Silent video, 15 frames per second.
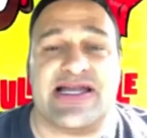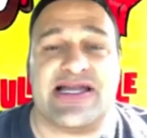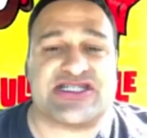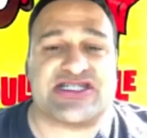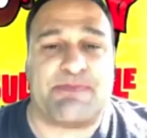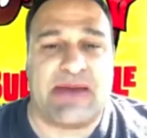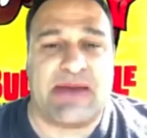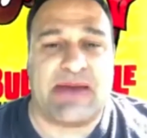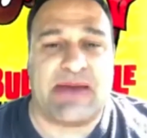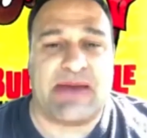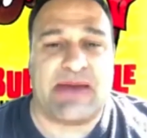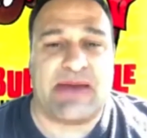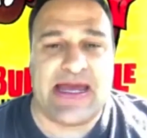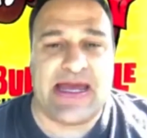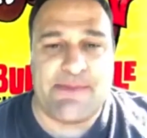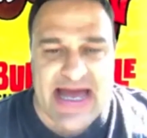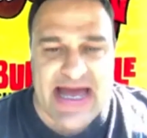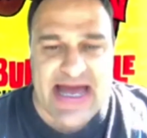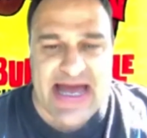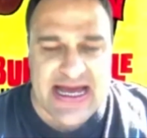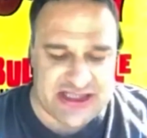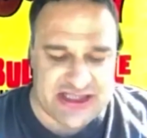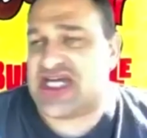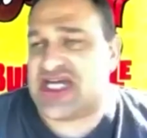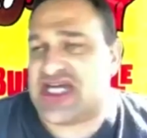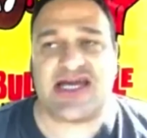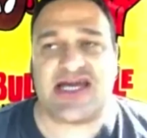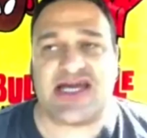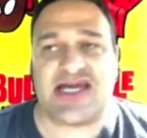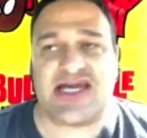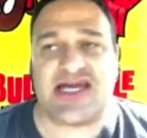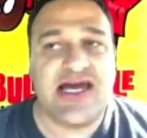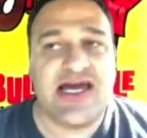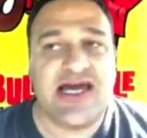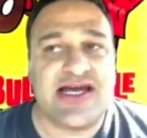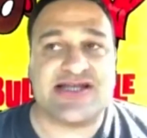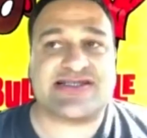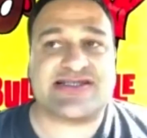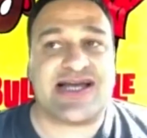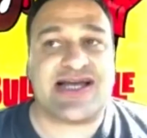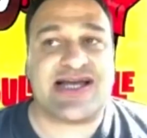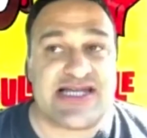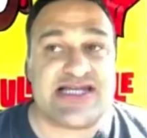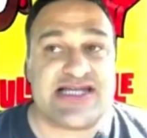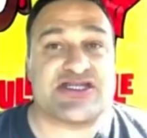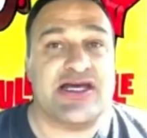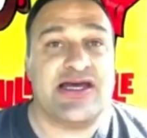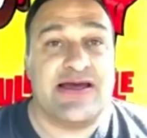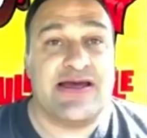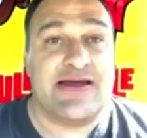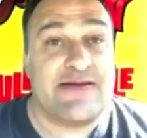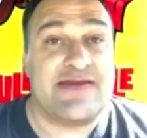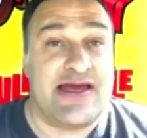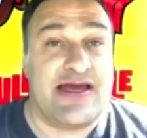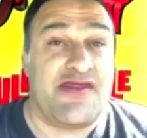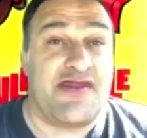Because college then was $35K a year,